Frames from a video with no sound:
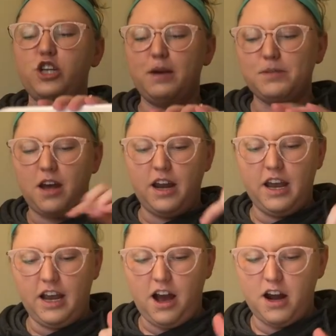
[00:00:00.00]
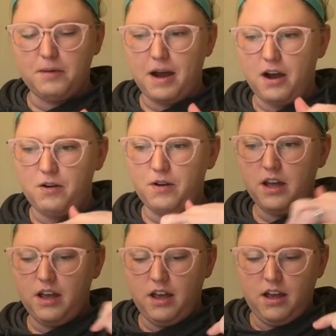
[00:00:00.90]
shapes on it and cut them out.
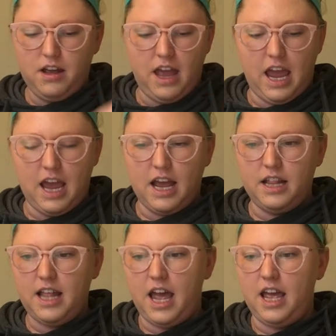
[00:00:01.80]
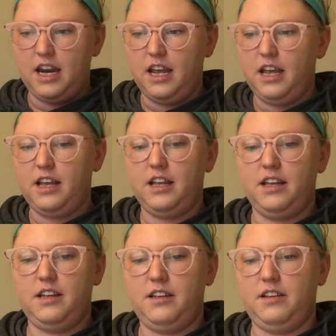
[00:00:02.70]
And then
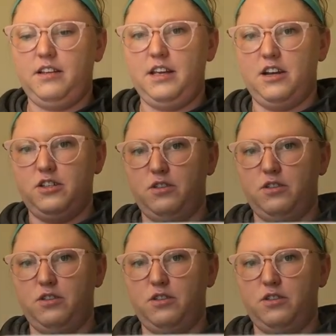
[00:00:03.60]
there's